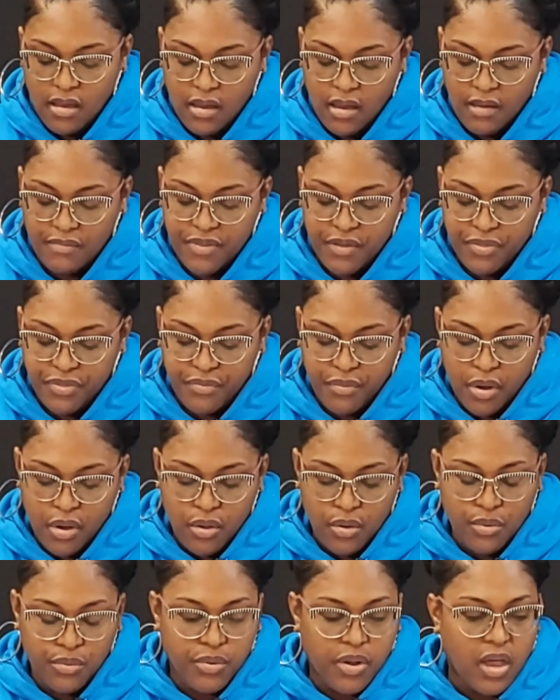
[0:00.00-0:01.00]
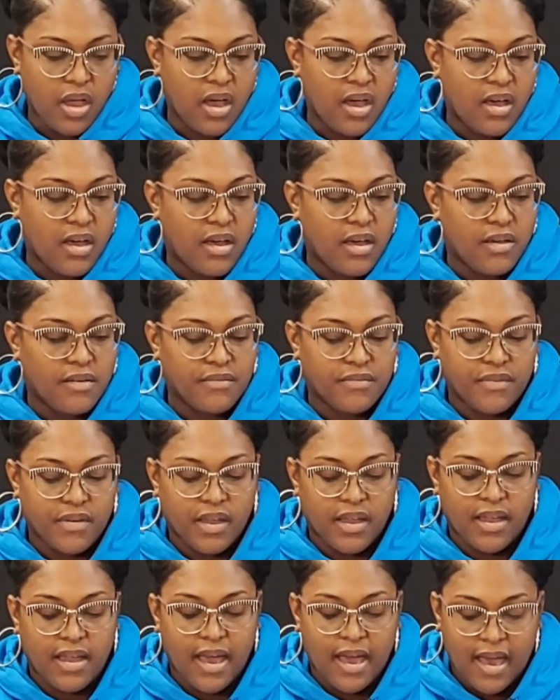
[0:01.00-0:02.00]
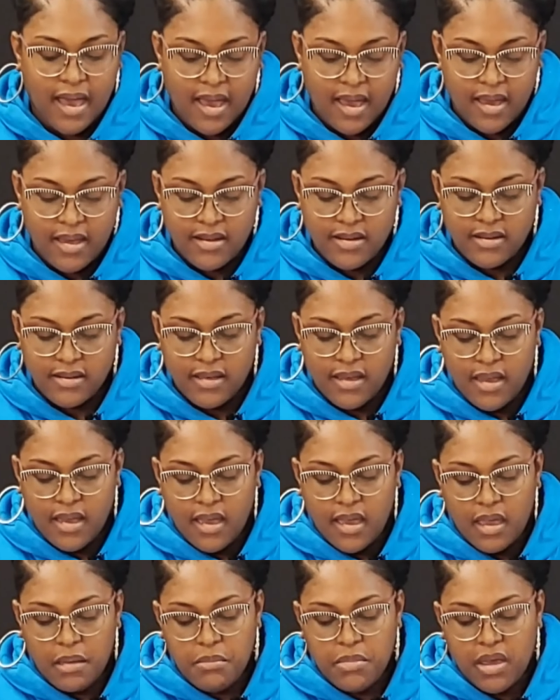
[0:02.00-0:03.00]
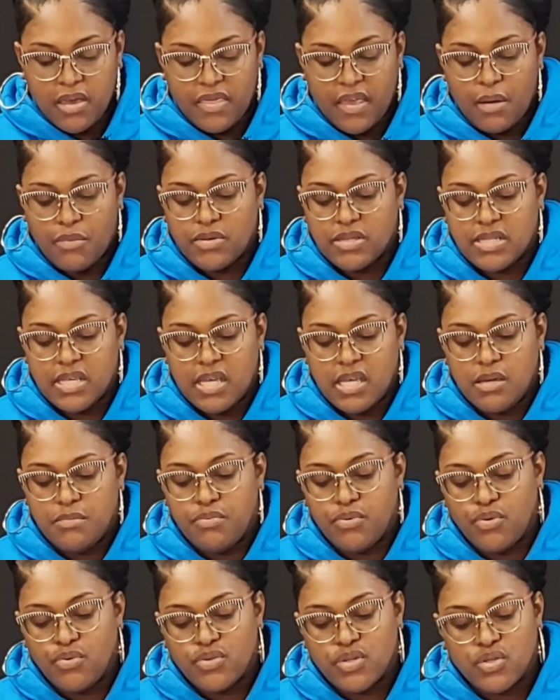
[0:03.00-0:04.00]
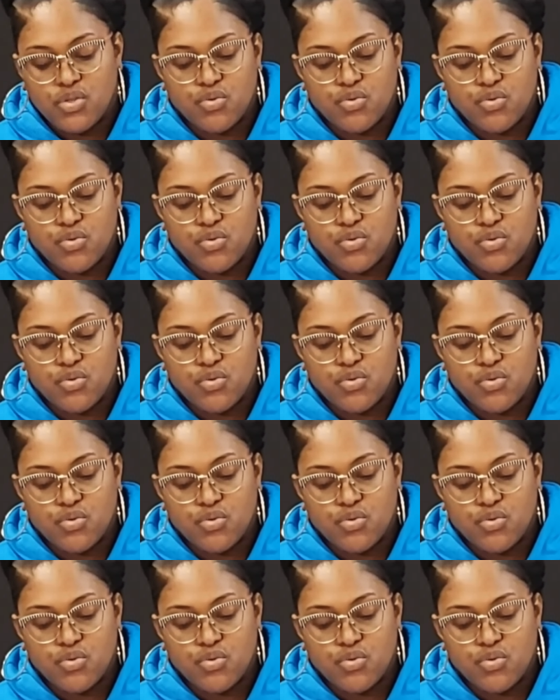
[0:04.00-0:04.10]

of the throne of God. Amen. That was Hebrews, the